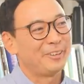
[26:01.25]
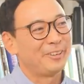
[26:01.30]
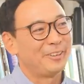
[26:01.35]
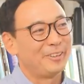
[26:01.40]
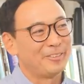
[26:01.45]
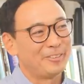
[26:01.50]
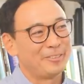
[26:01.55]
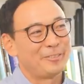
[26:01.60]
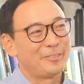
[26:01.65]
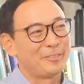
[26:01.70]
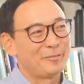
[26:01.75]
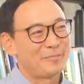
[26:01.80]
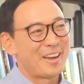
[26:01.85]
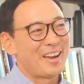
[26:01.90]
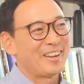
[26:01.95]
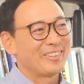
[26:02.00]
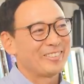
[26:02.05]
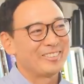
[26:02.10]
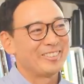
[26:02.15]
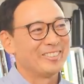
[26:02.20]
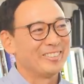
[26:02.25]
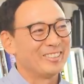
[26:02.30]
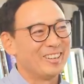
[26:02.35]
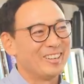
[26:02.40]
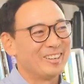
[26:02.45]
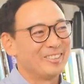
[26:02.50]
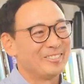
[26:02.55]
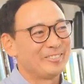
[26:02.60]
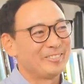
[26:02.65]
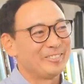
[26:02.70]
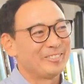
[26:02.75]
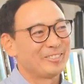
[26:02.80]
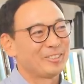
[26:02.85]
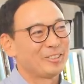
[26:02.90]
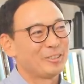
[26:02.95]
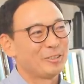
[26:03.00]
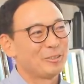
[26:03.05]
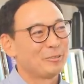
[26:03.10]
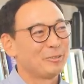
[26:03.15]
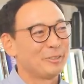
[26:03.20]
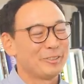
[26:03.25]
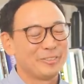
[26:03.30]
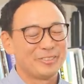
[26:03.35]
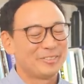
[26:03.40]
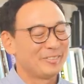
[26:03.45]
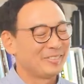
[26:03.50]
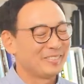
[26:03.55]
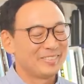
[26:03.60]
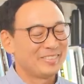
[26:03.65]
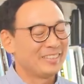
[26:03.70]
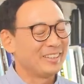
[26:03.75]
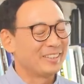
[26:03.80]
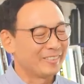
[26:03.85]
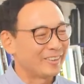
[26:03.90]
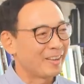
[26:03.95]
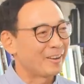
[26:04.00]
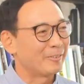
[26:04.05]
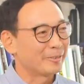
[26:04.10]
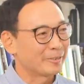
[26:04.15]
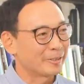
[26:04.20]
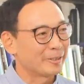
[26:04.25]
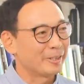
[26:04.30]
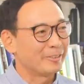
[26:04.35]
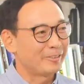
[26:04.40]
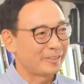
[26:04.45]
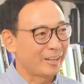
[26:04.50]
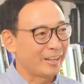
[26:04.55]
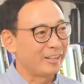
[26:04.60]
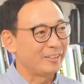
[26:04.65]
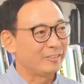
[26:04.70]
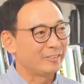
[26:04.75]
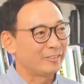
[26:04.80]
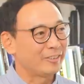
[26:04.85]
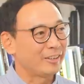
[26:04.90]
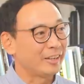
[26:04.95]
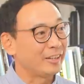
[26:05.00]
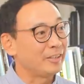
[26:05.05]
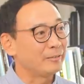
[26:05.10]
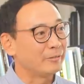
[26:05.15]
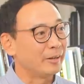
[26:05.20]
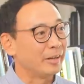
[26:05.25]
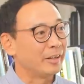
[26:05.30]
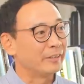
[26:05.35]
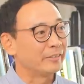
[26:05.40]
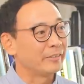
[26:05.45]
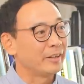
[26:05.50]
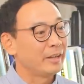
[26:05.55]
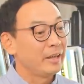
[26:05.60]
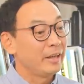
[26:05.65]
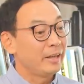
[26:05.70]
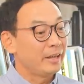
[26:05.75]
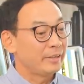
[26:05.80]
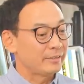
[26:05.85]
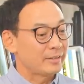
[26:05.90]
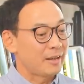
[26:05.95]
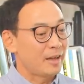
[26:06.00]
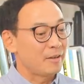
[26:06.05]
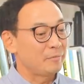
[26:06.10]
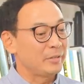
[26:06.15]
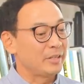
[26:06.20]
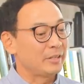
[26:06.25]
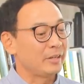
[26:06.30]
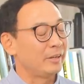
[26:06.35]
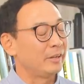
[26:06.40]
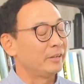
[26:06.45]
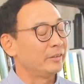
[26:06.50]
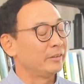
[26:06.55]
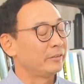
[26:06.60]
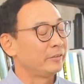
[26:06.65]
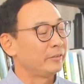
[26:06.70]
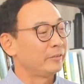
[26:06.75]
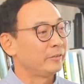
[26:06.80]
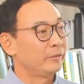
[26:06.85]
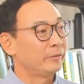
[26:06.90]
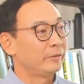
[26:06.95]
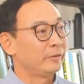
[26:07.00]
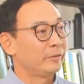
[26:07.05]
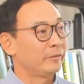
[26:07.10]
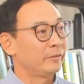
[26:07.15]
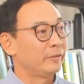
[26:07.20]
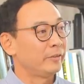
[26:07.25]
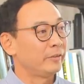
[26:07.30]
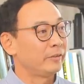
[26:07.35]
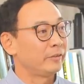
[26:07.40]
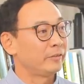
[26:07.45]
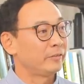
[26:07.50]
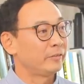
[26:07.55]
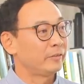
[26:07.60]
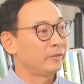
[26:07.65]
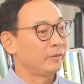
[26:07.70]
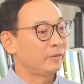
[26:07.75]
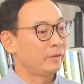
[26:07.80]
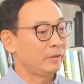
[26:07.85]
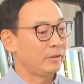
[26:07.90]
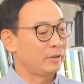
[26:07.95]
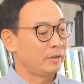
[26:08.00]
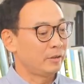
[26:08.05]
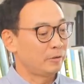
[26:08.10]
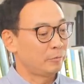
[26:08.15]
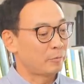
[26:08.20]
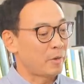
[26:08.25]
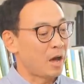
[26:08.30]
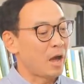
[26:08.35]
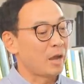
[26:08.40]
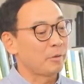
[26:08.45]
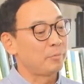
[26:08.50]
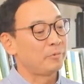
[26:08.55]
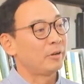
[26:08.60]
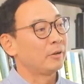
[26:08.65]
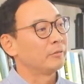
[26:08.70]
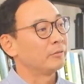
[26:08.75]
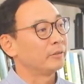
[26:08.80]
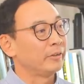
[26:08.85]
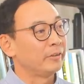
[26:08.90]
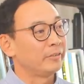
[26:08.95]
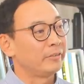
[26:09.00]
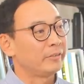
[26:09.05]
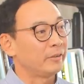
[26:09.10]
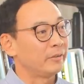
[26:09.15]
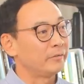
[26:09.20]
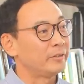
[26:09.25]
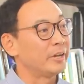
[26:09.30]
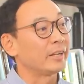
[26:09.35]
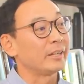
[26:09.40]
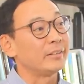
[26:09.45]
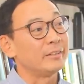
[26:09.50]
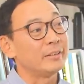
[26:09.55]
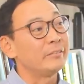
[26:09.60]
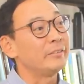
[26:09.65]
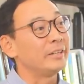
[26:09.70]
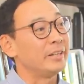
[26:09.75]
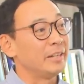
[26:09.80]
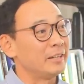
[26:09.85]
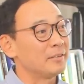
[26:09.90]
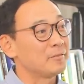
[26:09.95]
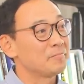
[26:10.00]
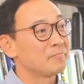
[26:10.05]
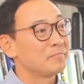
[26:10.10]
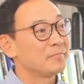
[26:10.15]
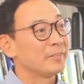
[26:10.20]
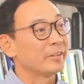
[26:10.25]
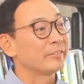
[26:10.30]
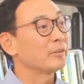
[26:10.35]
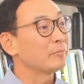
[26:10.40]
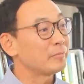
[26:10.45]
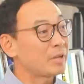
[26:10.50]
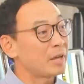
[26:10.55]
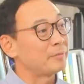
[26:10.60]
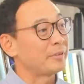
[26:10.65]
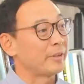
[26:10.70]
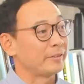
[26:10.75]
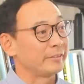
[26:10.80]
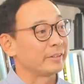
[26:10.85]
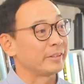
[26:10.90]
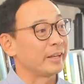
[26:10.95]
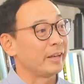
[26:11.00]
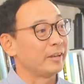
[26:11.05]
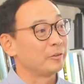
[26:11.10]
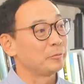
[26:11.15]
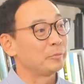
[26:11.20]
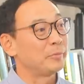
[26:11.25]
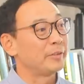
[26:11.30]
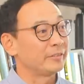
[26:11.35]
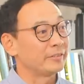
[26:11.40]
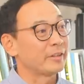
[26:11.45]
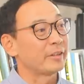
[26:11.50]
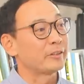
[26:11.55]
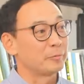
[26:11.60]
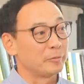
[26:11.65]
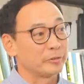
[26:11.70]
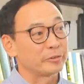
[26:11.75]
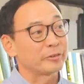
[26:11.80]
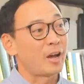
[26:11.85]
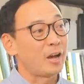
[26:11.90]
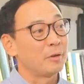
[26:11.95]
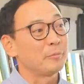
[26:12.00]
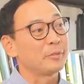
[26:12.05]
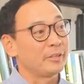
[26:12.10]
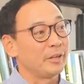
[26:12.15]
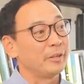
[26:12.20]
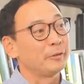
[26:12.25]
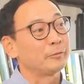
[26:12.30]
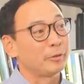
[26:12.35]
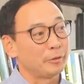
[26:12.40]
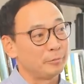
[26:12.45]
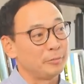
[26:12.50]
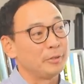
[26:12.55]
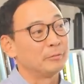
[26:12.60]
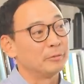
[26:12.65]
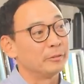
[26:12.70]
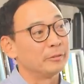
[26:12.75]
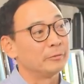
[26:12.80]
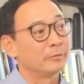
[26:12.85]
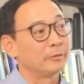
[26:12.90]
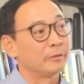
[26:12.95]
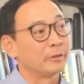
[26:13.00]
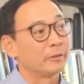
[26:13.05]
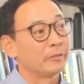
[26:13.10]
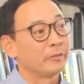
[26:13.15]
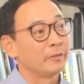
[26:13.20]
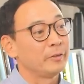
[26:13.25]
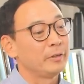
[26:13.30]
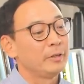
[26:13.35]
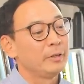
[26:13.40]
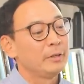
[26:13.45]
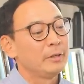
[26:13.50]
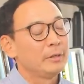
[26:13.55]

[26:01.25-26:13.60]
of passionate love, which you know that was going to change anyways it's not because there's this um, high prevalence of negativity now sometimes that's the case but it's not the most common case why people divorce